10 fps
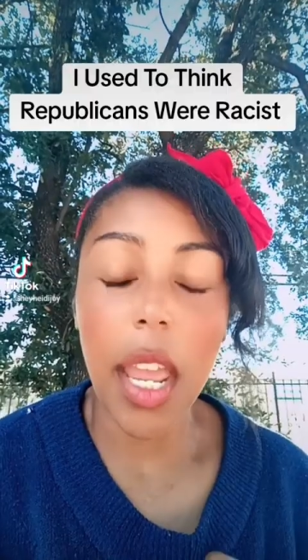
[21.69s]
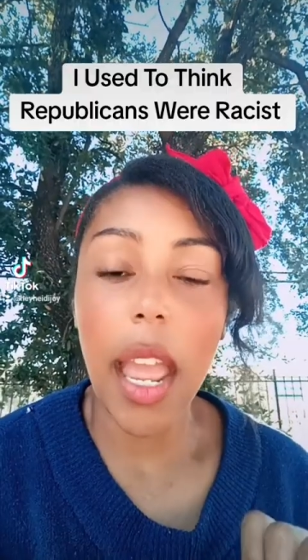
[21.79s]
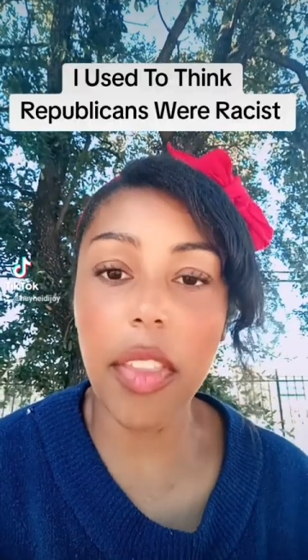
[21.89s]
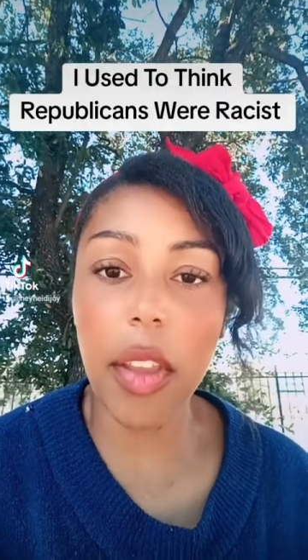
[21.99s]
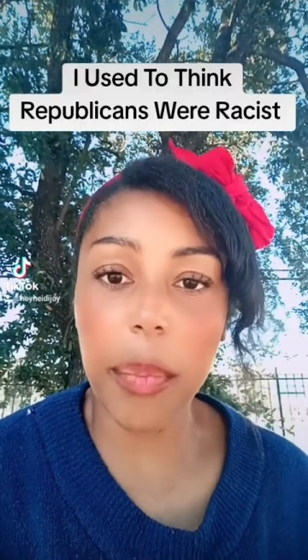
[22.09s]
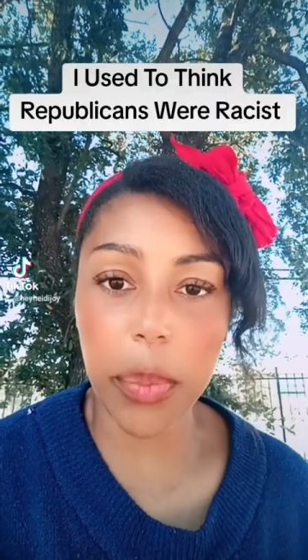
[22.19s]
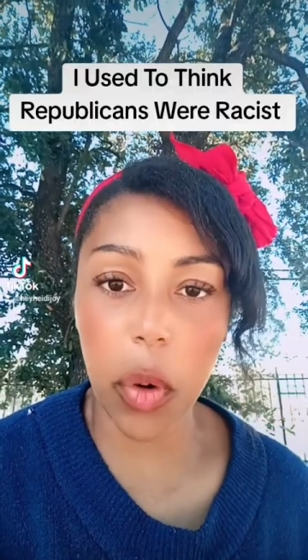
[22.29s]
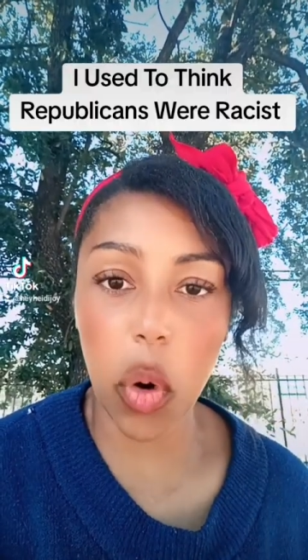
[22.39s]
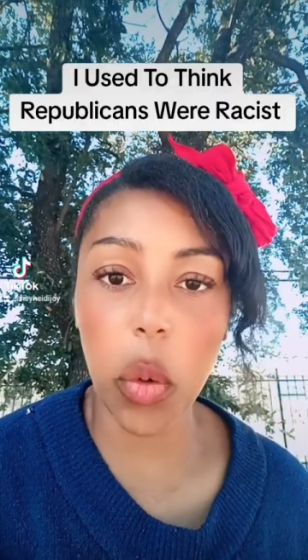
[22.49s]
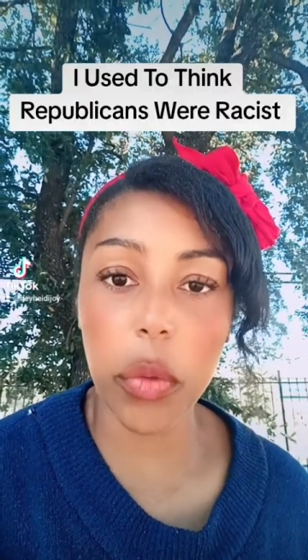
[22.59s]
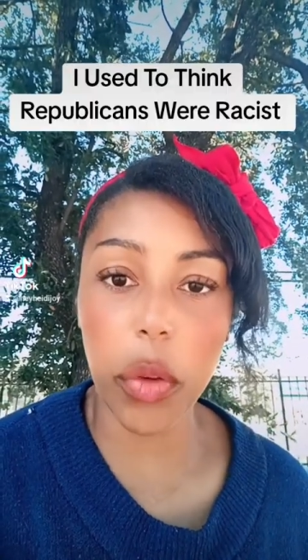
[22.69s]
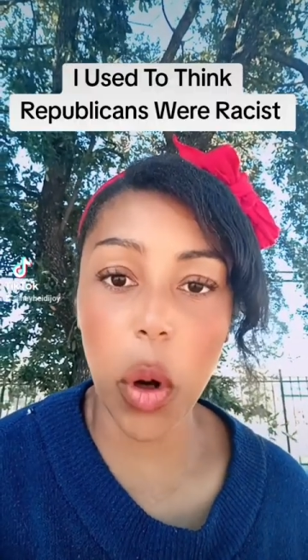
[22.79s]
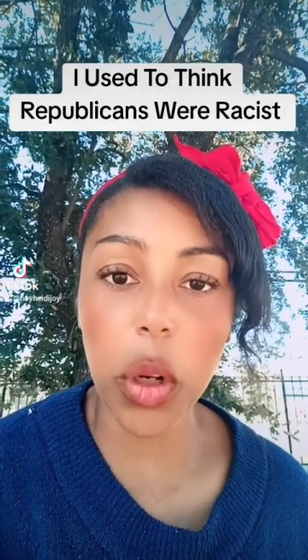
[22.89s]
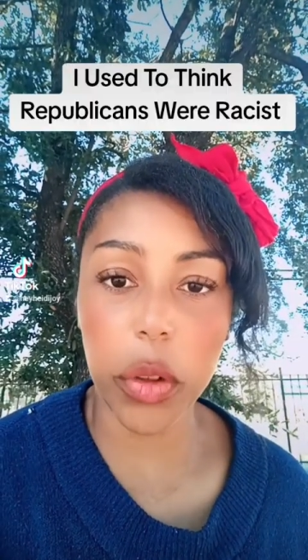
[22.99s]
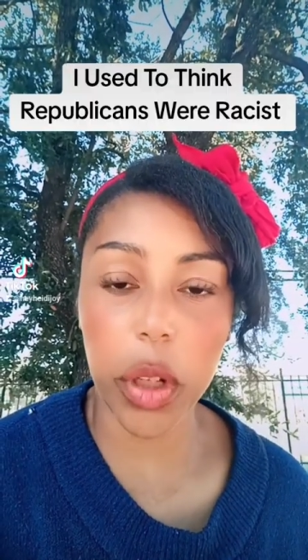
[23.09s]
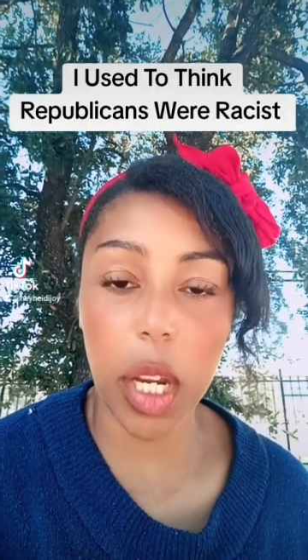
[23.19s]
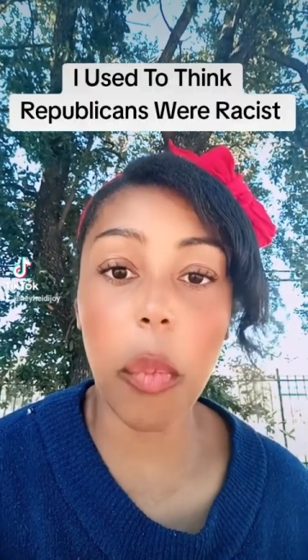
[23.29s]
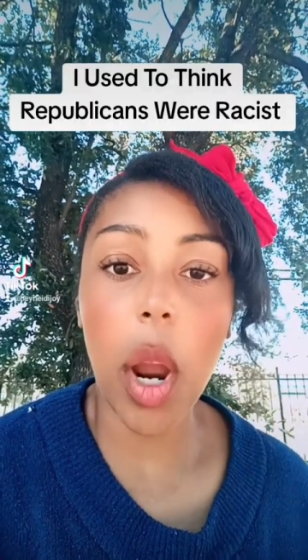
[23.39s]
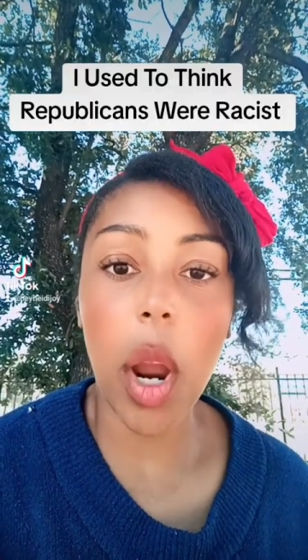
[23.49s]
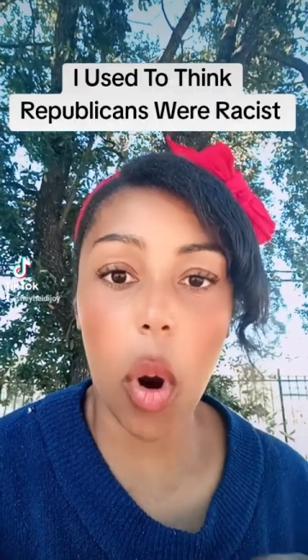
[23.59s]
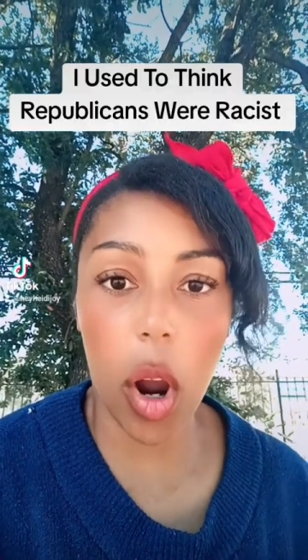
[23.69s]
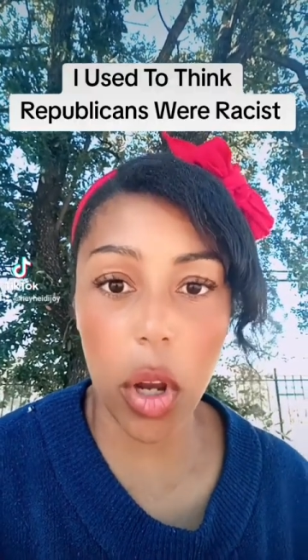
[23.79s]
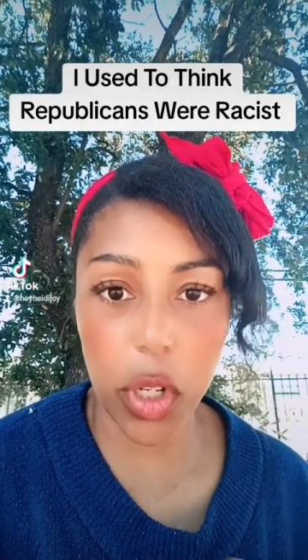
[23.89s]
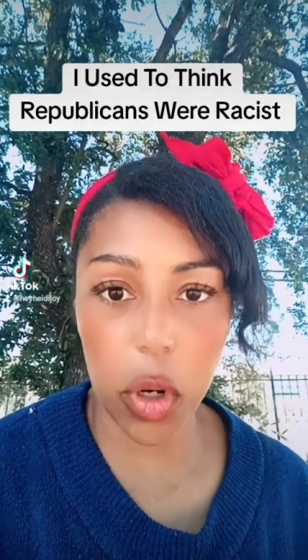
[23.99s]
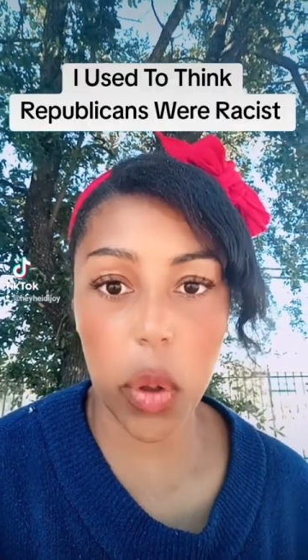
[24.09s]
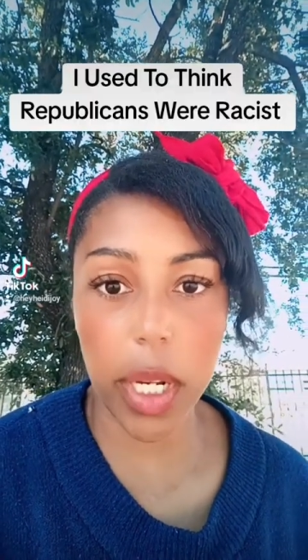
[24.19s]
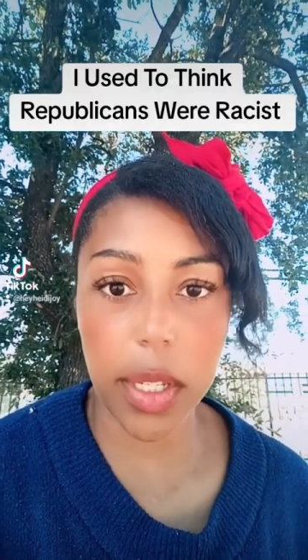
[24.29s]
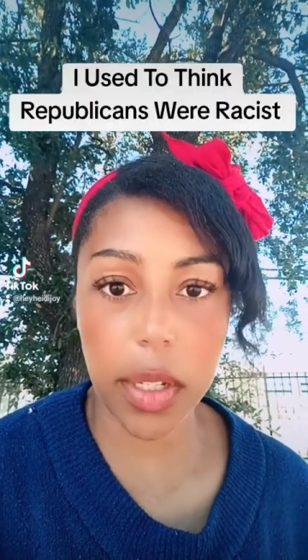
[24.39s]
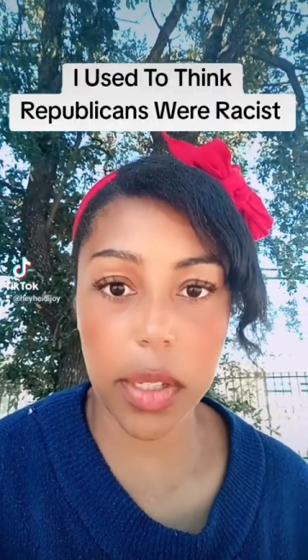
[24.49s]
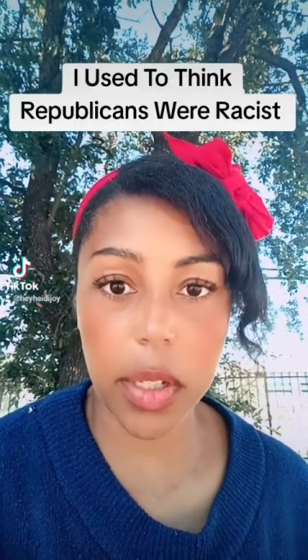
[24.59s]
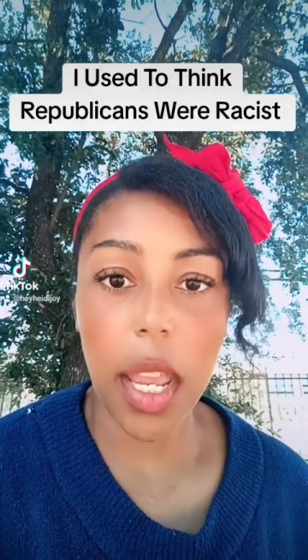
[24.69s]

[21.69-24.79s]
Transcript: and the people who were voting for him were also racist.